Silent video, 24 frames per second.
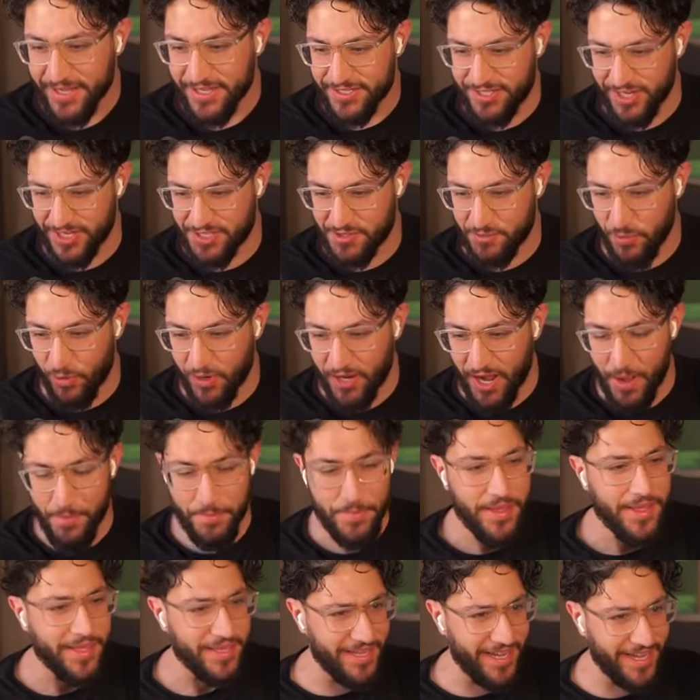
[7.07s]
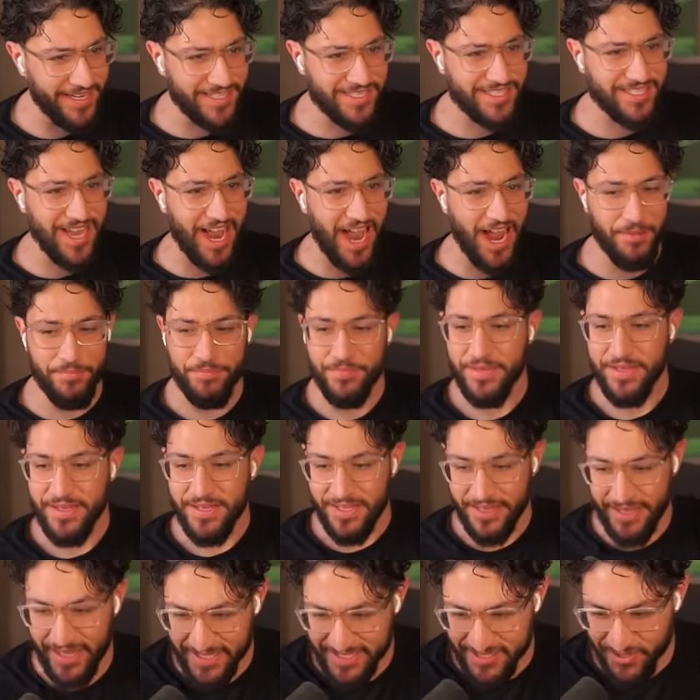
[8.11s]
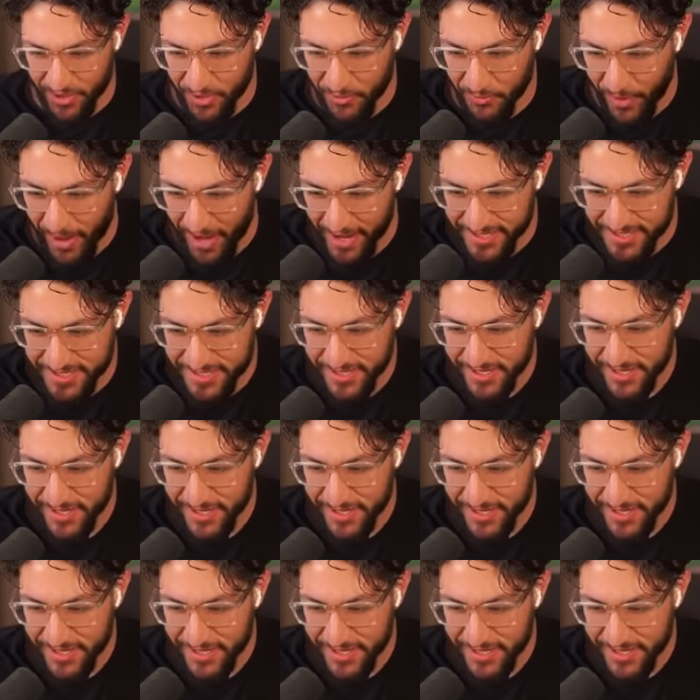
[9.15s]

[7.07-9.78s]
just woke up. It's time. Let's go and watch